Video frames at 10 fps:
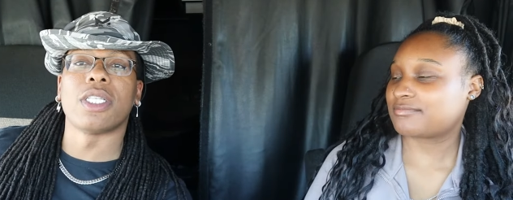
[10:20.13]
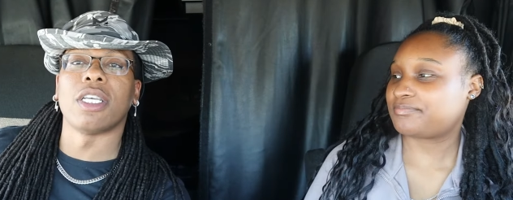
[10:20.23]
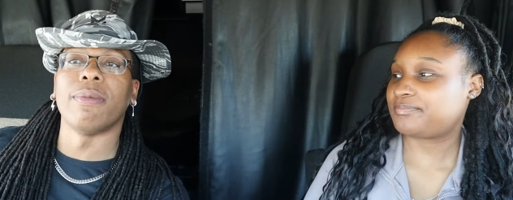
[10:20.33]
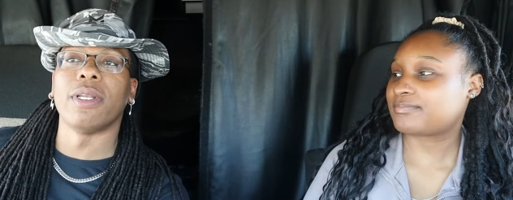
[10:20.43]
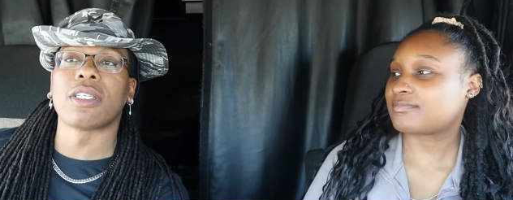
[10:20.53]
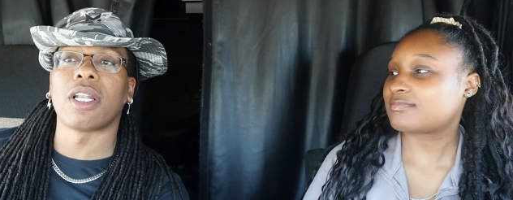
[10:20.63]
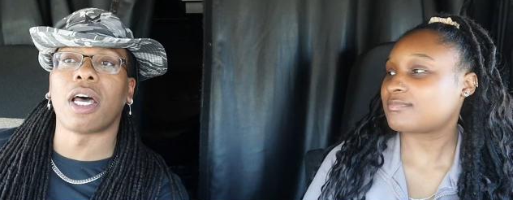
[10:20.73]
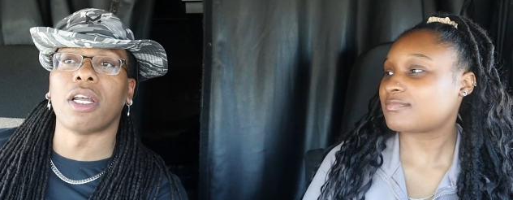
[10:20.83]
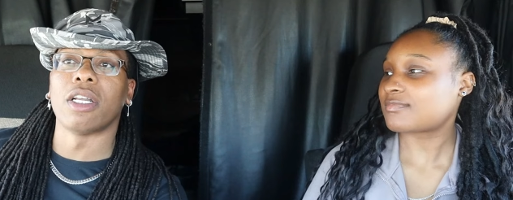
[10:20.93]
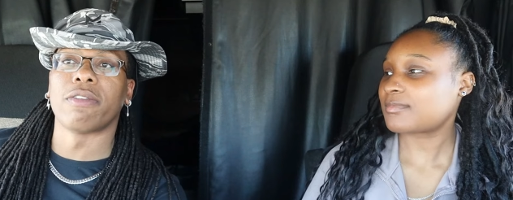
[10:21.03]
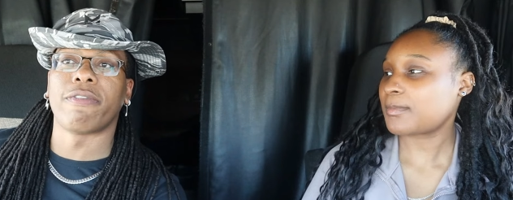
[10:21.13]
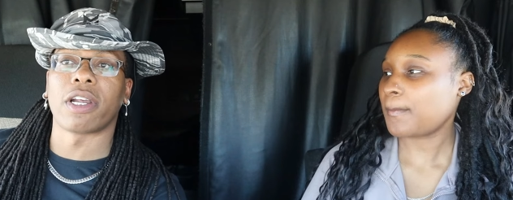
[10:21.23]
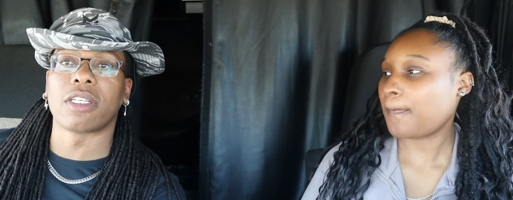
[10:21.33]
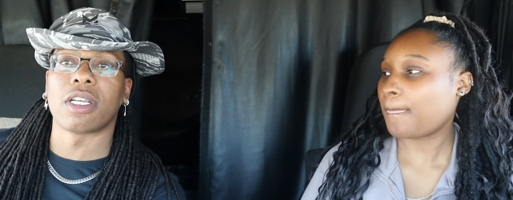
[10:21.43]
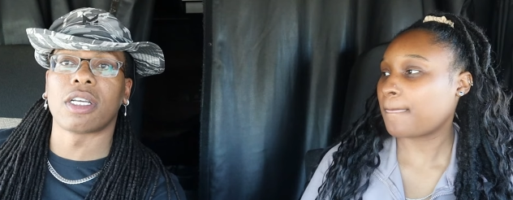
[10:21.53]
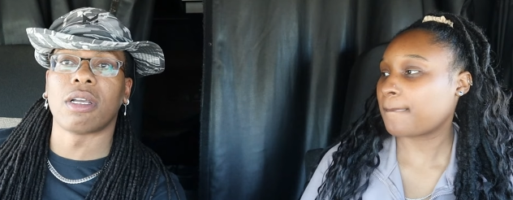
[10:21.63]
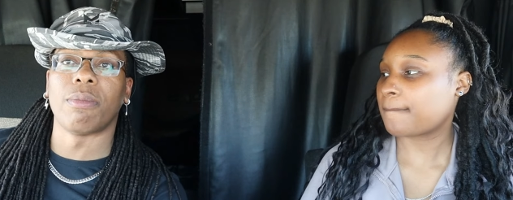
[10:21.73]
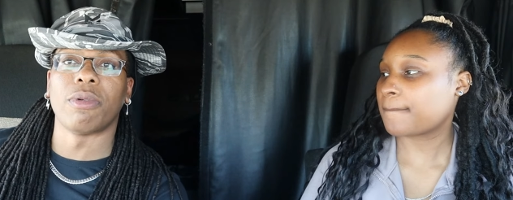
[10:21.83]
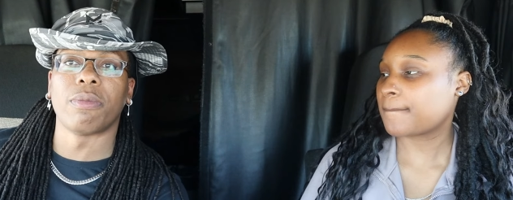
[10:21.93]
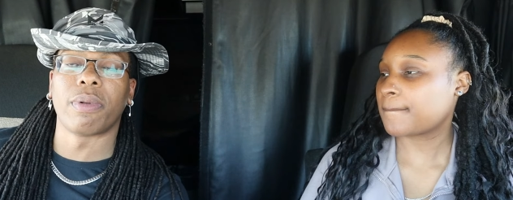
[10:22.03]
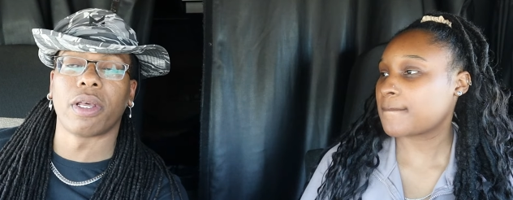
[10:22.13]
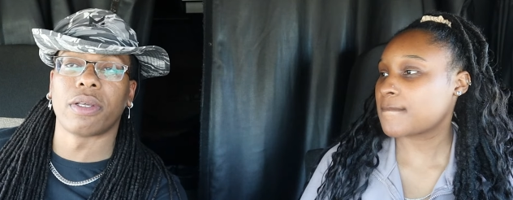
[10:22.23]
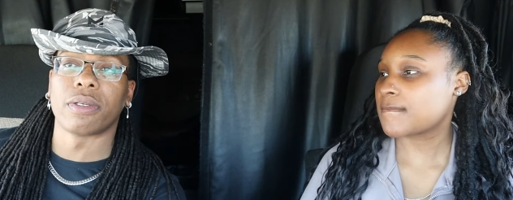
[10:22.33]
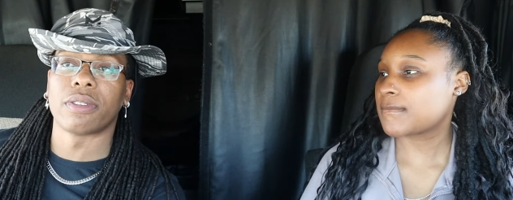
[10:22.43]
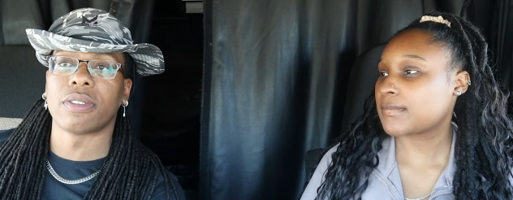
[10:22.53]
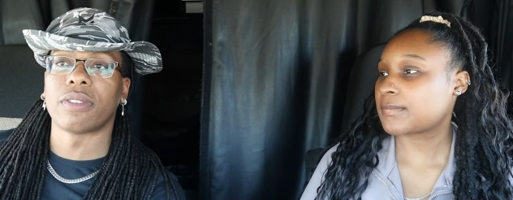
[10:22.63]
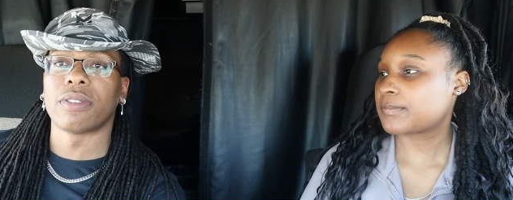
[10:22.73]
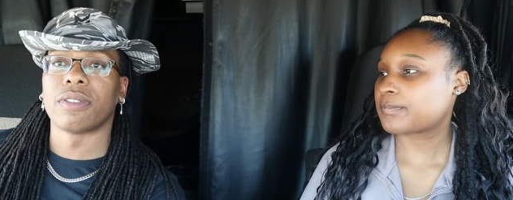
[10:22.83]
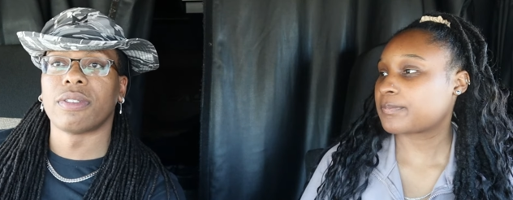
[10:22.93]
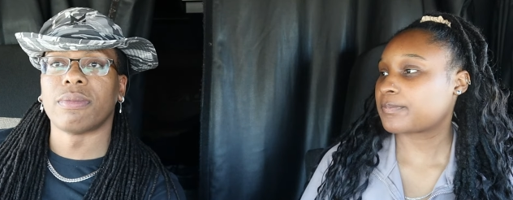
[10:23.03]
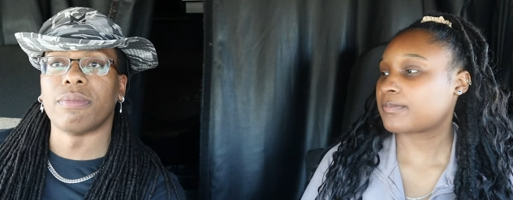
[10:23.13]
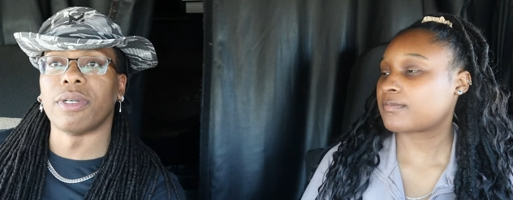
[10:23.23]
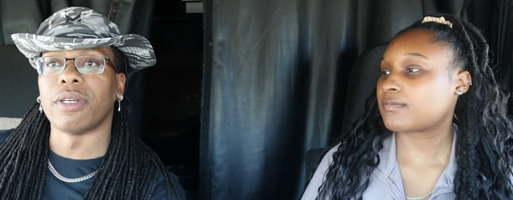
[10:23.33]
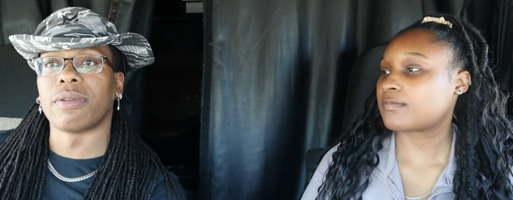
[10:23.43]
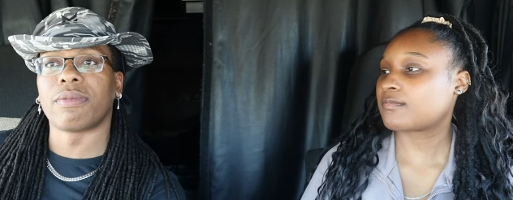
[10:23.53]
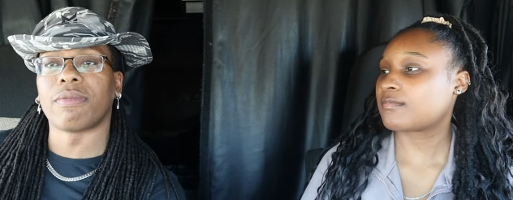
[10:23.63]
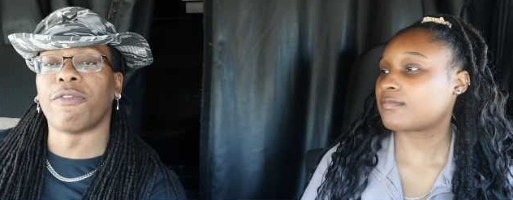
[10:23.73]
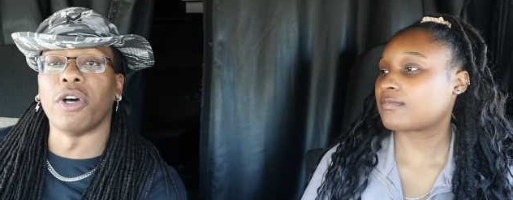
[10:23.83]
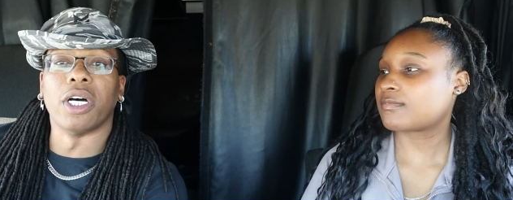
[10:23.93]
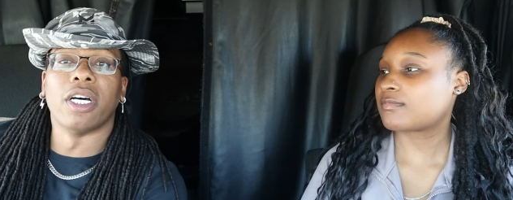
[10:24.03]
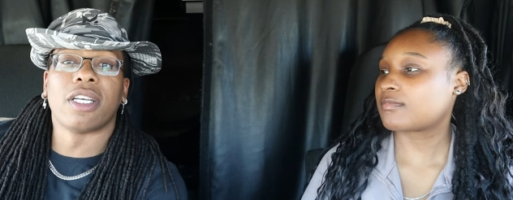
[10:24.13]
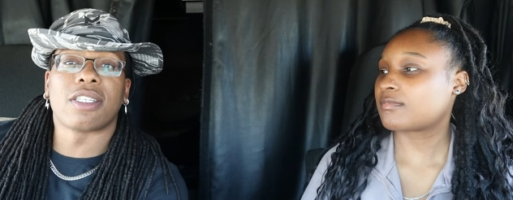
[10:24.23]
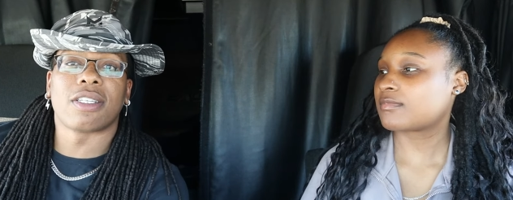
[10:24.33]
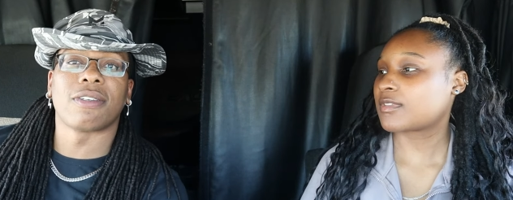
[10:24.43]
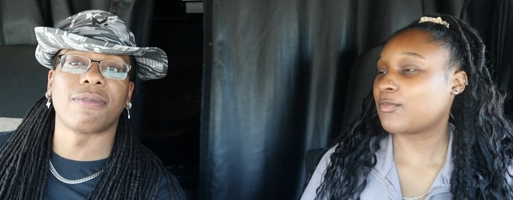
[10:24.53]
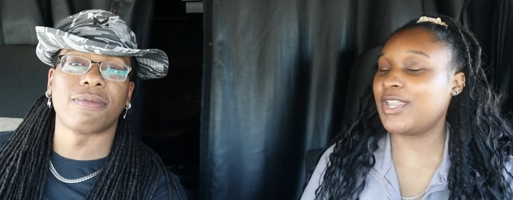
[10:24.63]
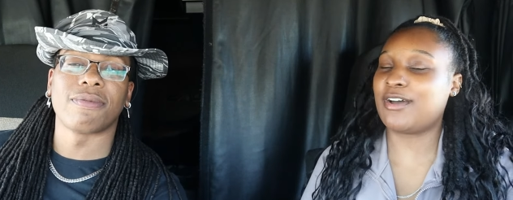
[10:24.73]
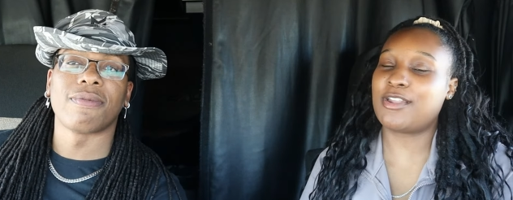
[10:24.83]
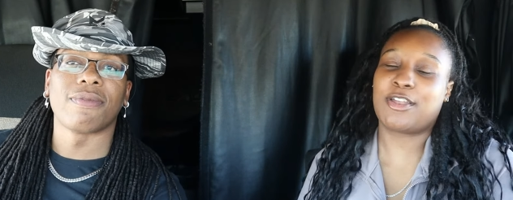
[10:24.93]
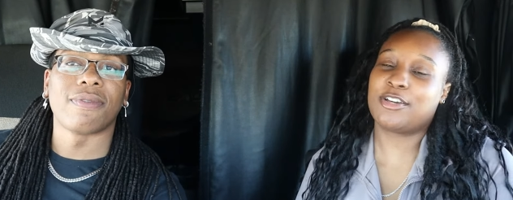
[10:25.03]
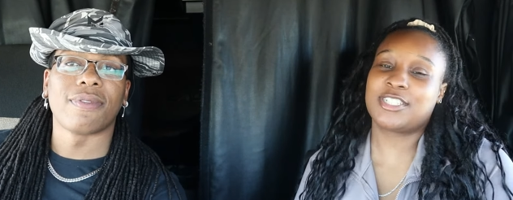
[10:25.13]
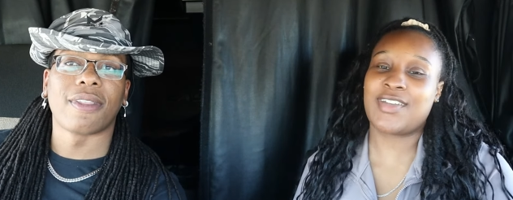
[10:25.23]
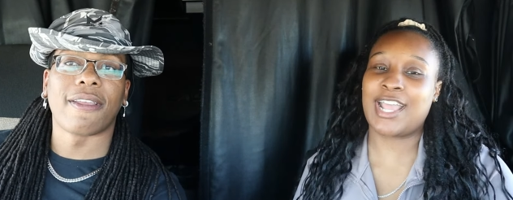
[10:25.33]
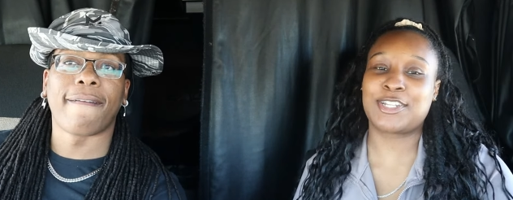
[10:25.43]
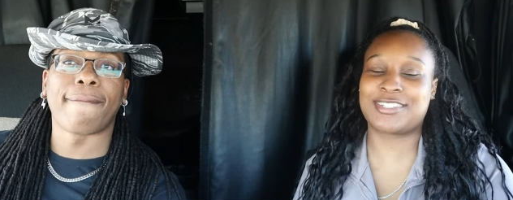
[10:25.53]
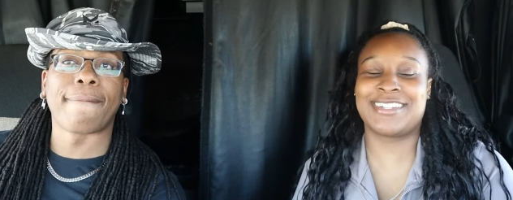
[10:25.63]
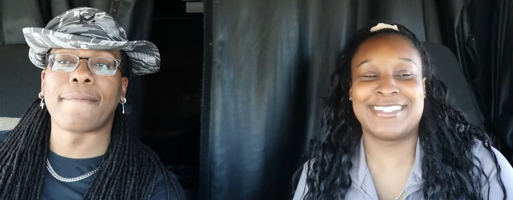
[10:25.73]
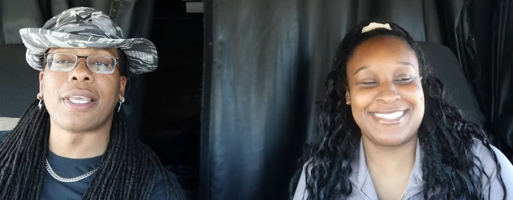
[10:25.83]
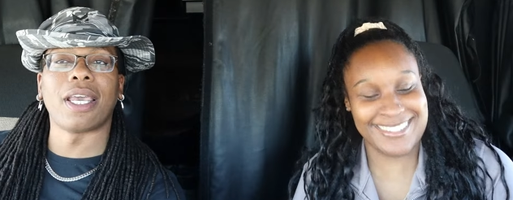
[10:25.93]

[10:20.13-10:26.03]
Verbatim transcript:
Speaker 1: when teaming, there's a lot of other factors that come into play. But for us, we don't
Speaker 2: know those factors.